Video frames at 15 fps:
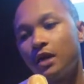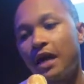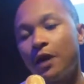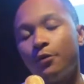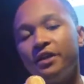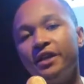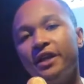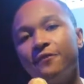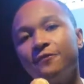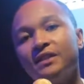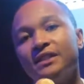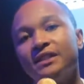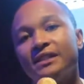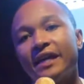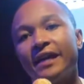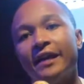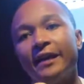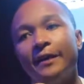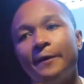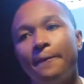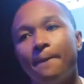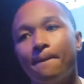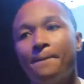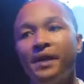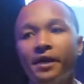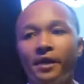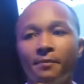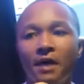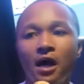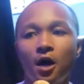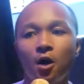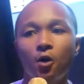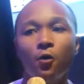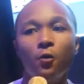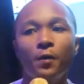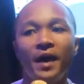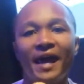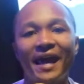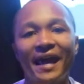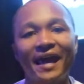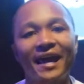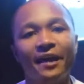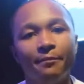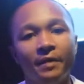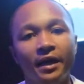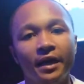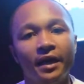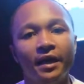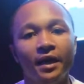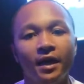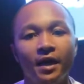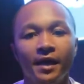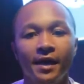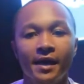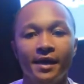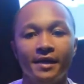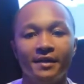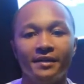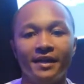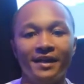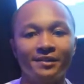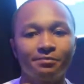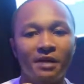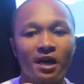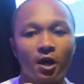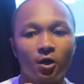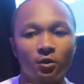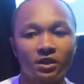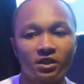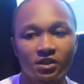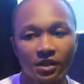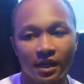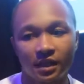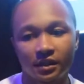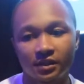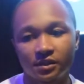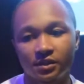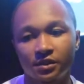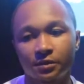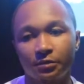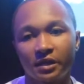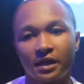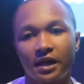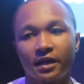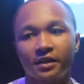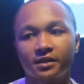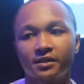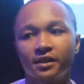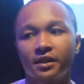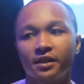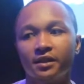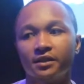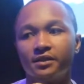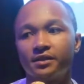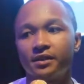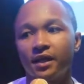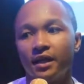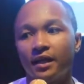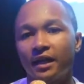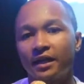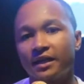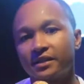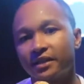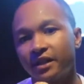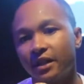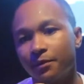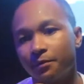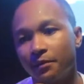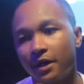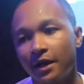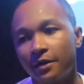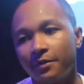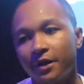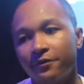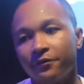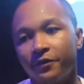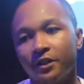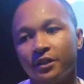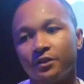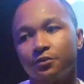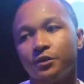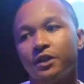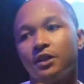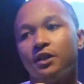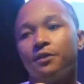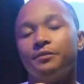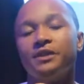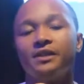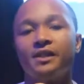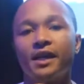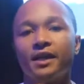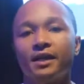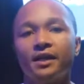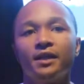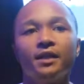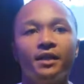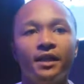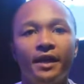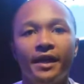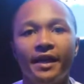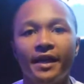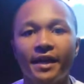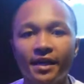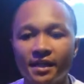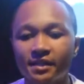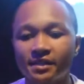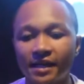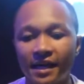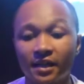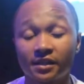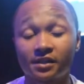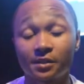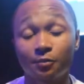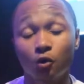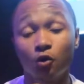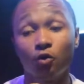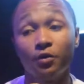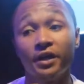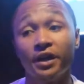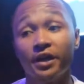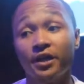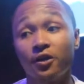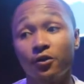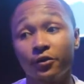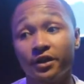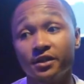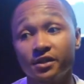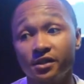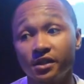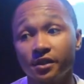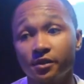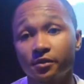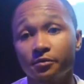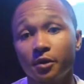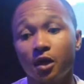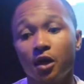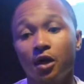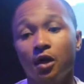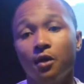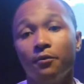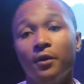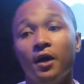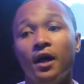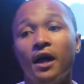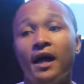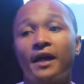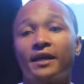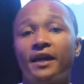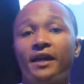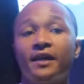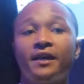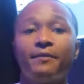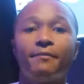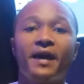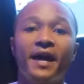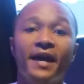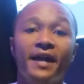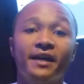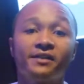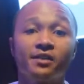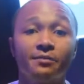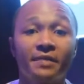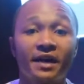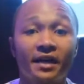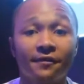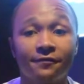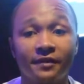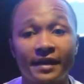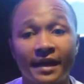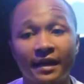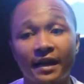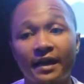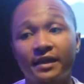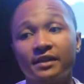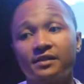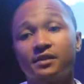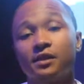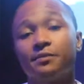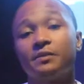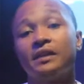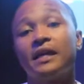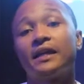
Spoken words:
I would definitely say being in my own head, man. That's my only challenge, to be honest. Cause like I said, I'm fearless when it comes to taking any challenge. I'm cool with any criticism. I can't get mad at somebody for not liking something.